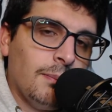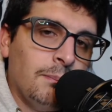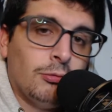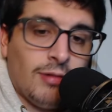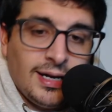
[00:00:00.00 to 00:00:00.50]

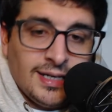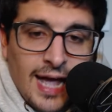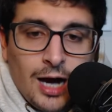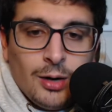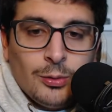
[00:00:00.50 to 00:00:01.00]
But right
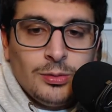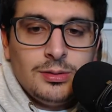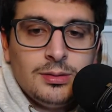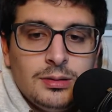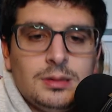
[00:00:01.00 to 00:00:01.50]
now,
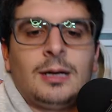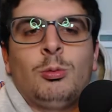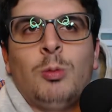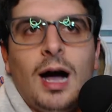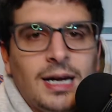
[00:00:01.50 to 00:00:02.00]
like,
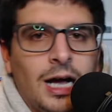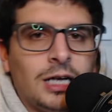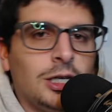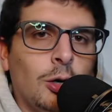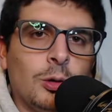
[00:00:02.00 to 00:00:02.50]
why
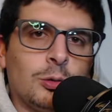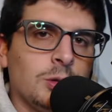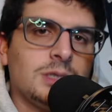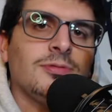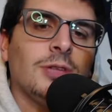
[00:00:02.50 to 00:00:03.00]
not go with
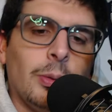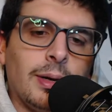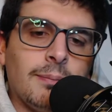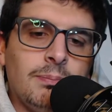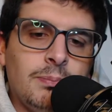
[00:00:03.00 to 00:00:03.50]
what's
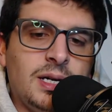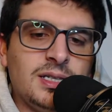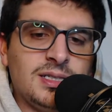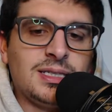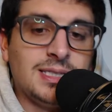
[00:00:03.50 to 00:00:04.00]
flowing?
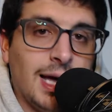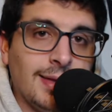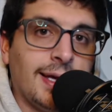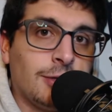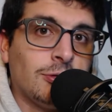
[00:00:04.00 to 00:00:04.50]
Because it's
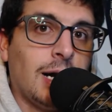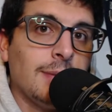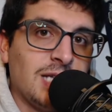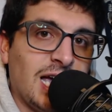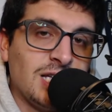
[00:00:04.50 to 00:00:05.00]
not like
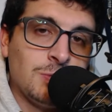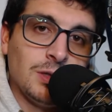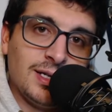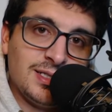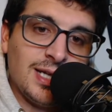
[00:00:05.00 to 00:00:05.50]
Grimes has
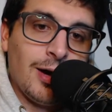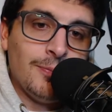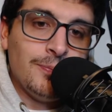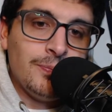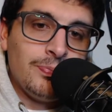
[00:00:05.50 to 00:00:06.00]
been lights out.
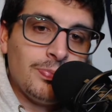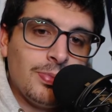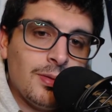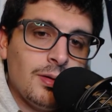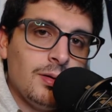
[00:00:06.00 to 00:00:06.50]

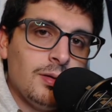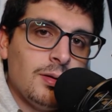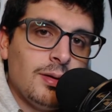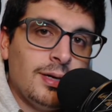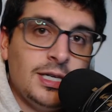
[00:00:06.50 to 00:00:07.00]

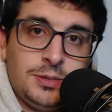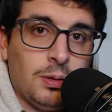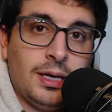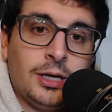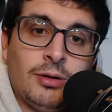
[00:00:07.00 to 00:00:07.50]
He's
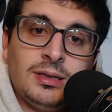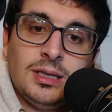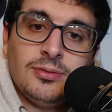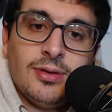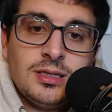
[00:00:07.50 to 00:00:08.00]
playing great
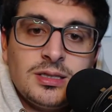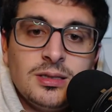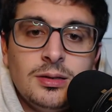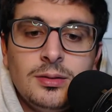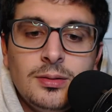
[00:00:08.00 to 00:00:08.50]
defense.